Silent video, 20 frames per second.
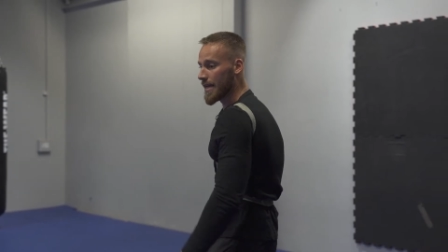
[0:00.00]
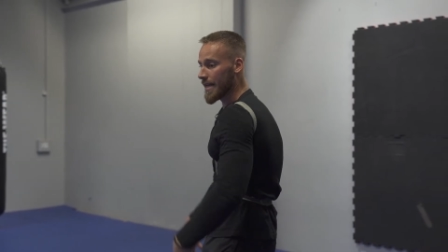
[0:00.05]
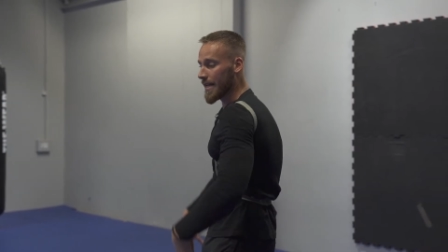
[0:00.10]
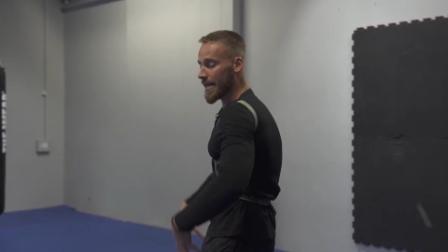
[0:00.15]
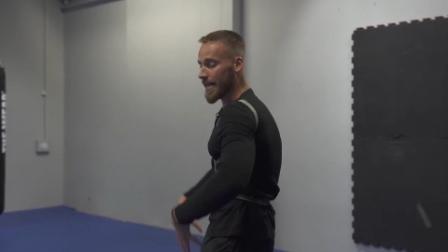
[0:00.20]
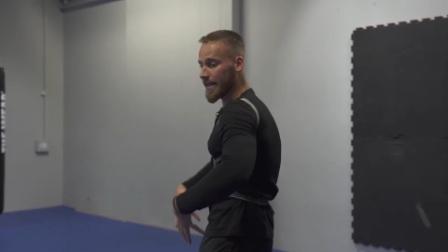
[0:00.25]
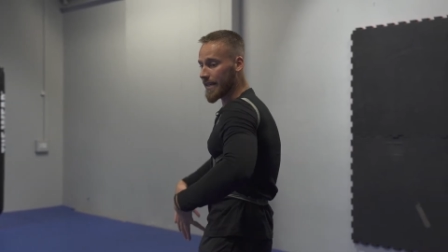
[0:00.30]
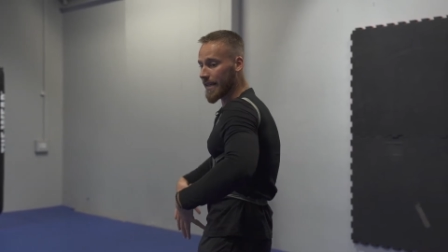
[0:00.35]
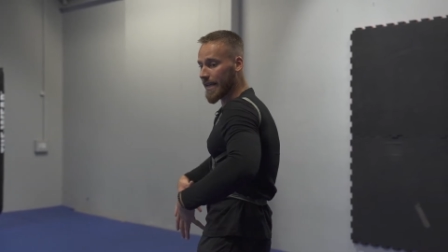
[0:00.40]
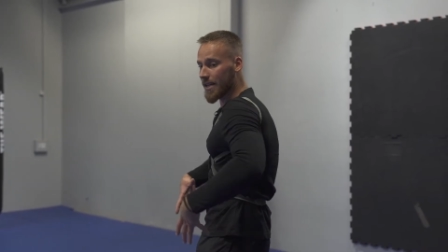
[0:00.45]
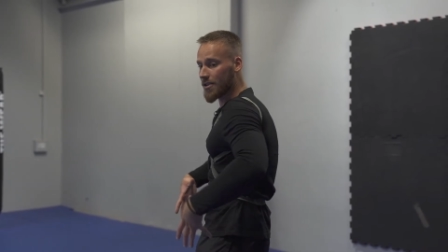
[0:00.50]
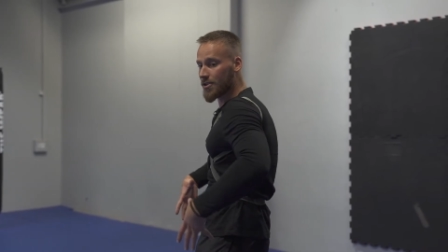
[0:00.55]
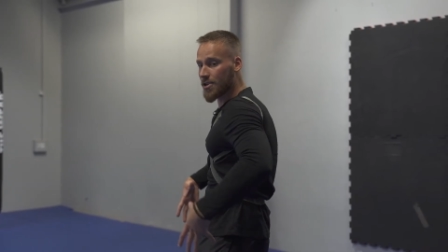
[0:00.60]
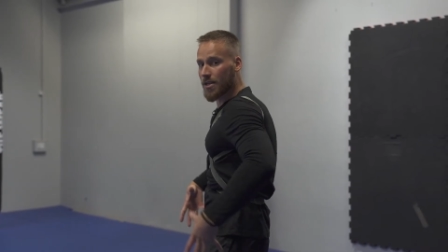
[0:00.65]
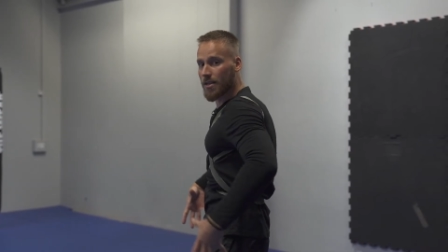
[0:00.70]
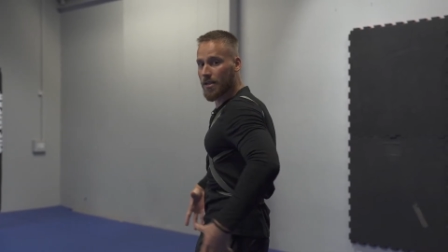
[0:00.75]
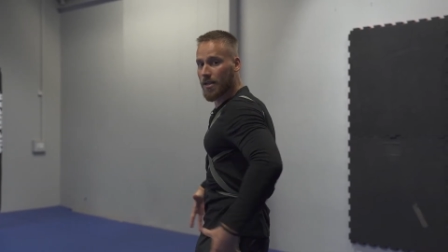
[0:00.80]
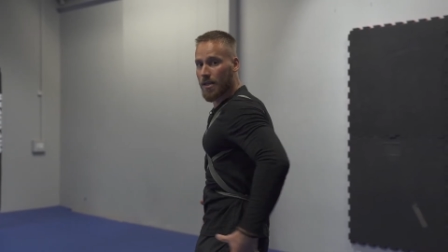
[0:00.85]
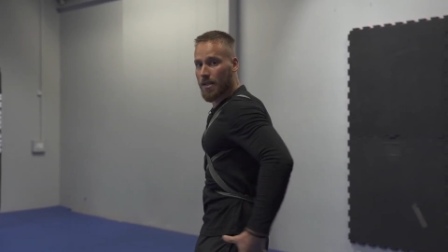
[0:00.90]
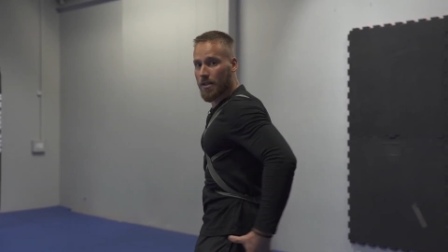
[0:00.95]

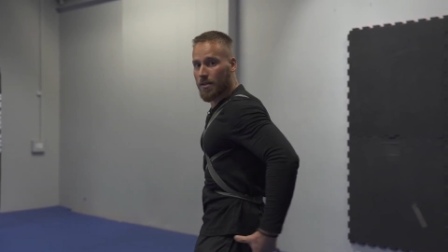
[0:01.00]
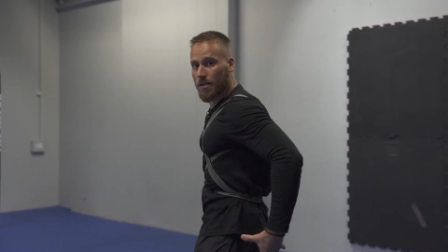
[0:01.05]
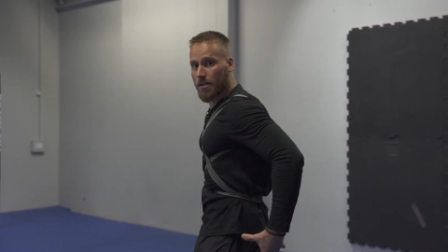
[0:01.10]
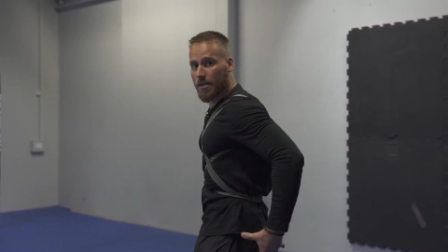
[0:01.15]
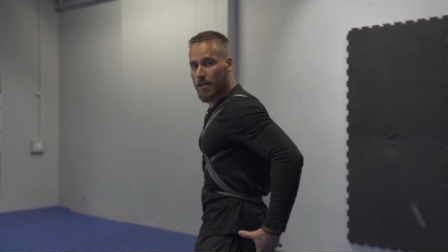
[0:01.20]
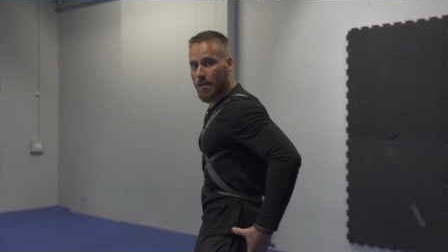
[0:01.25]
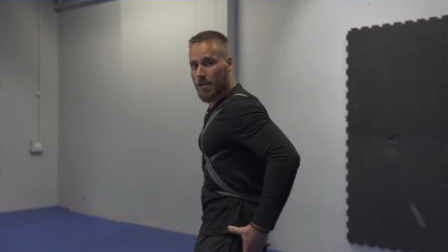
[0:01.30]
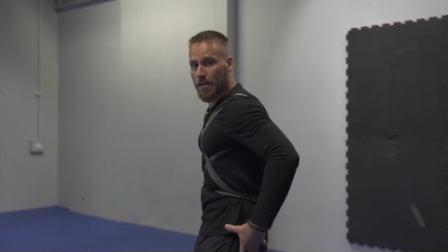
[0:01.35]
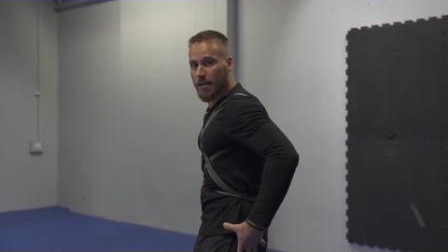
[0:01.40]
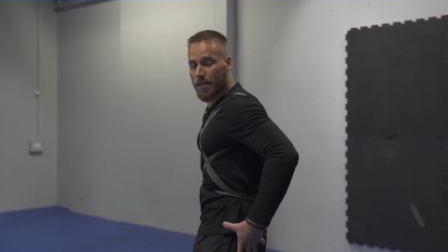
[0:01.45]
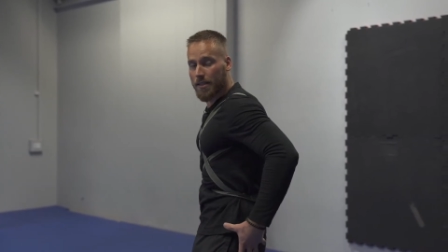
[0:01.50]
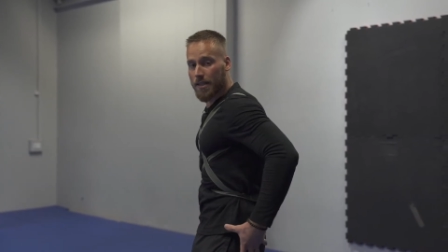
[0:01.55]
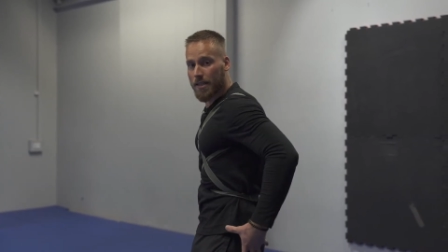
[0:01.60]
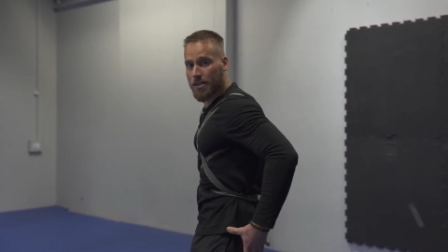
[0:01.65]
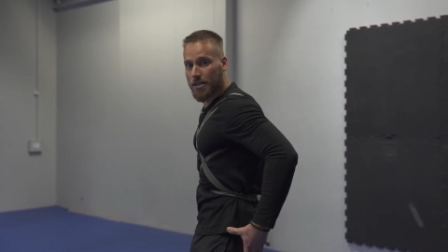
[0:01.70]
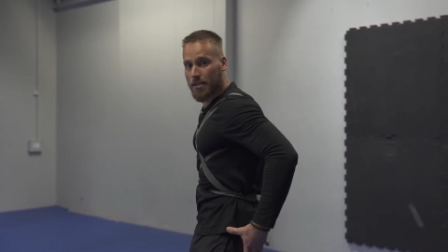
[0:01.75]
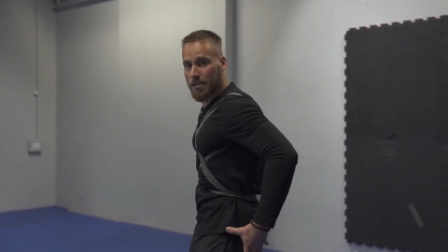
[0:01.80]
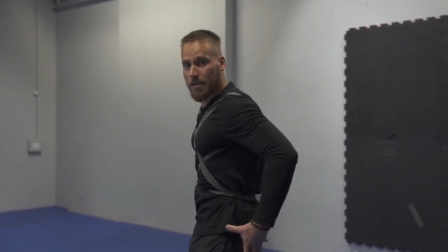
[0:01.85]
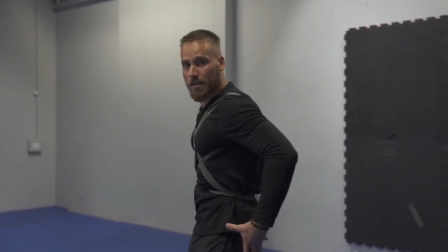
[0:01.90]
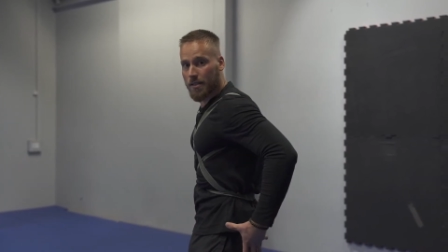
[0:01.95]
engaging the,
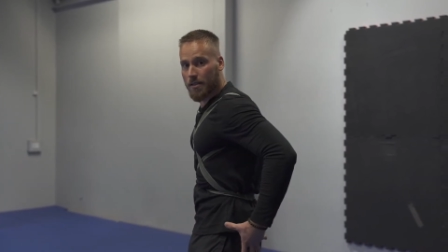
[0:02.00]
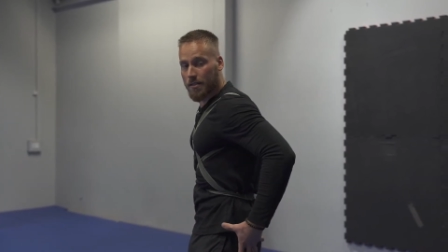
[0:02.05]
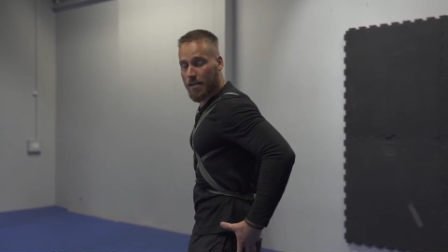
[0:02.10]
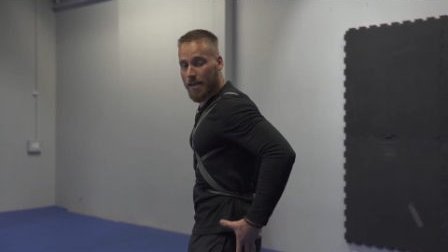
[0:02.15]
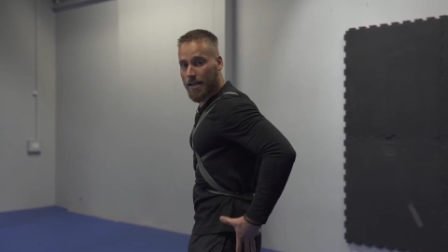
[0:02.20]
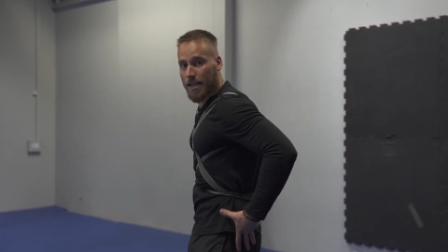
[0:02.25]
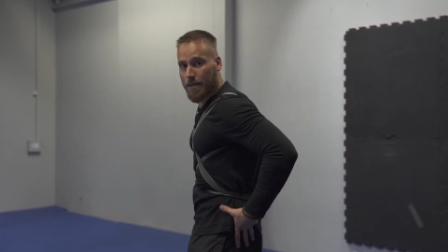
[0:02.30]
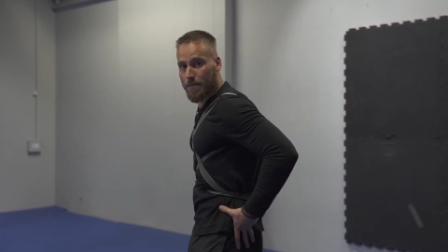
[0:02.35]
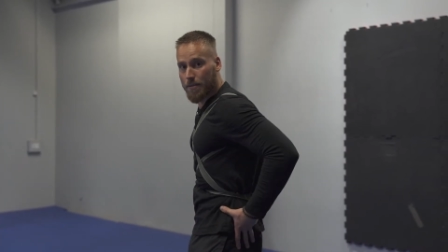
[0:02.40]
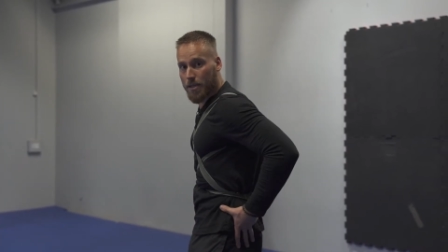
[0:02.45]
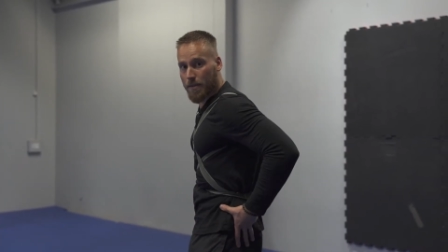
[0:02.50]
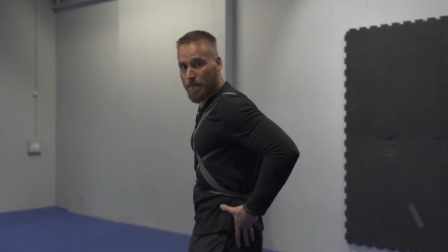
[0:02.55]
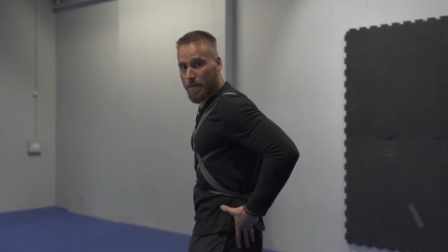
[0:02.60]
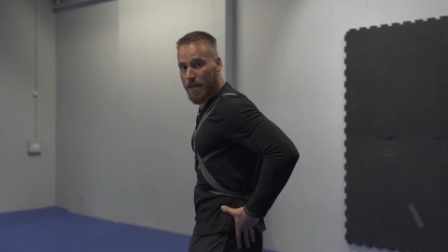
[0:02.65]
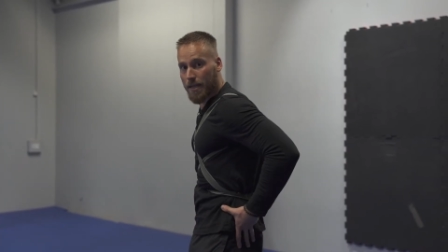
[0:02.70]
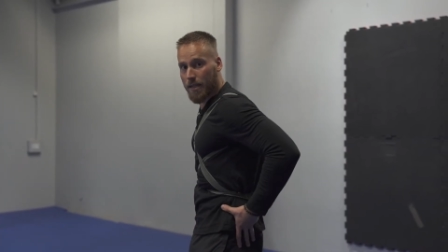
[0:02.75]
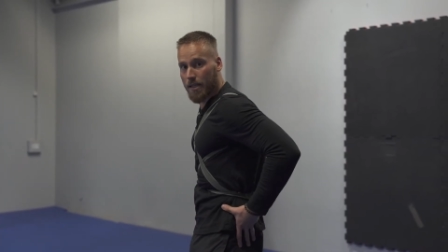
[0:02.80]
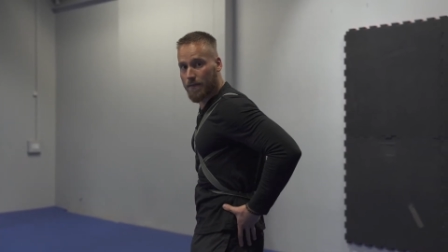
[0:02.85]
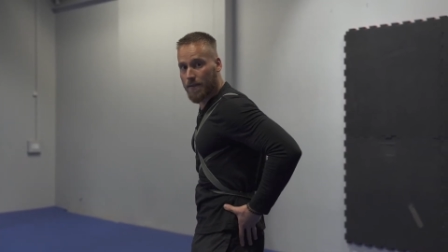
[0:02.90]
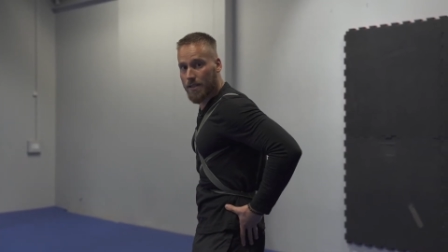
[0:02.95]
engaging the, the hips, the
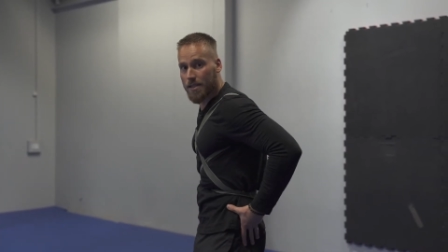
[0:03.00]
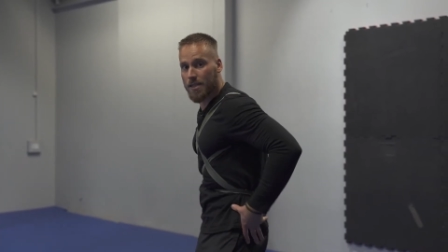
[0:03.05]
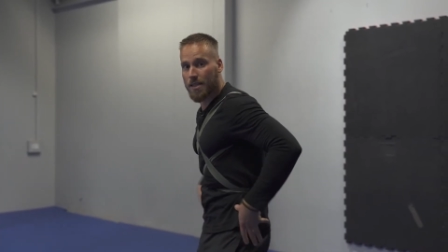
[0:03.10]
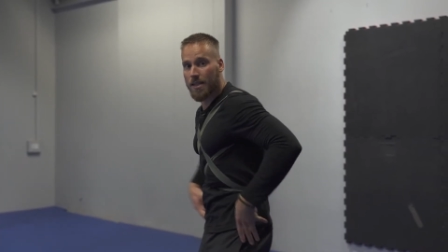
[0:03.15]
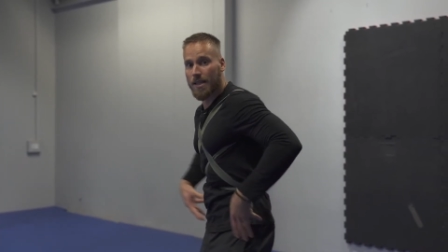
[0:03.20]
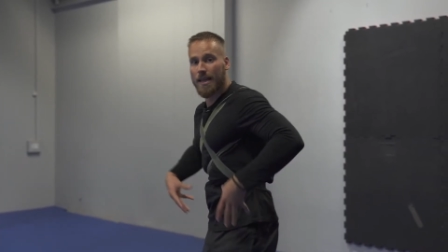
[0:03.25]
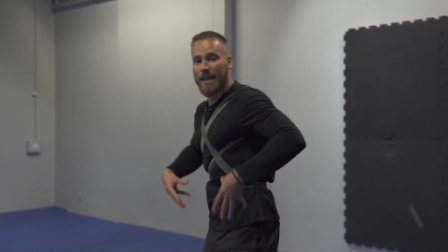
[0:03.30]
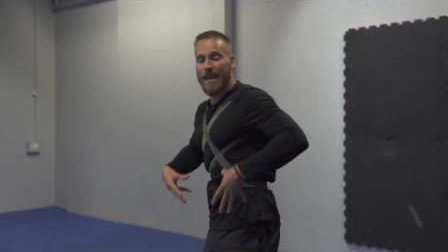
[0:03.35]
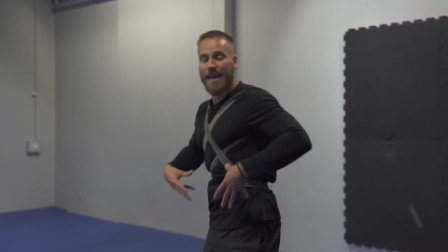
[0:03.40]
pelvis,